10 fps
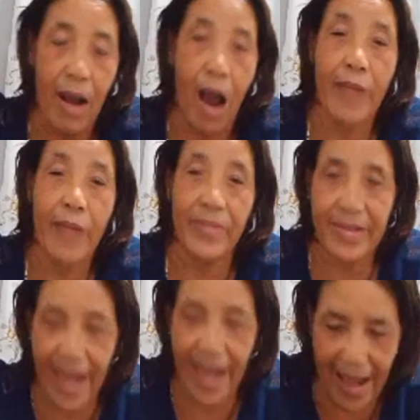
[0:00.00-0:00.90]
on the
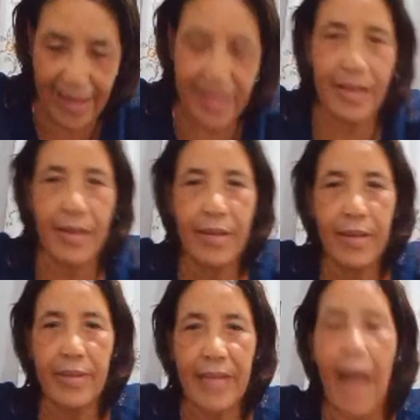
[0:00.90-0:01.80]
date
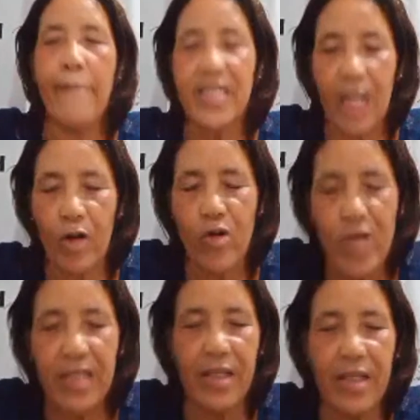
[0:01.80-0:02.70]
that Mr.
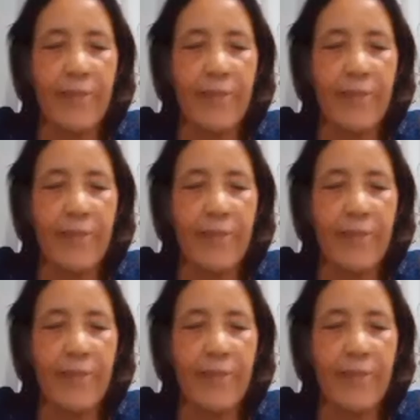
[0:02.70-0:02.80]
Christie